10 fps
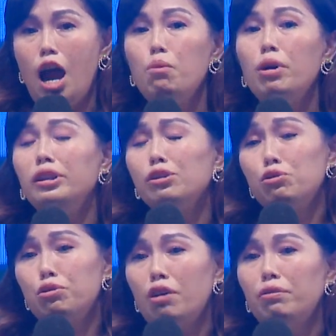I wanted
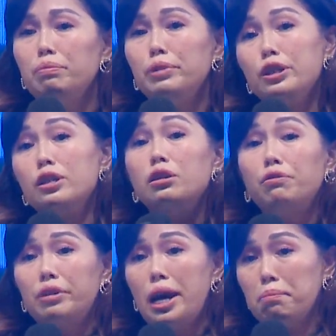to travel because
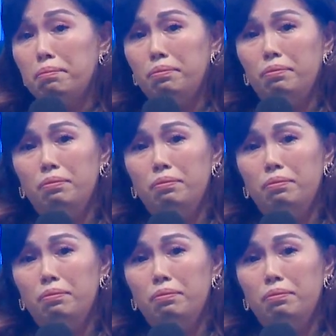of them,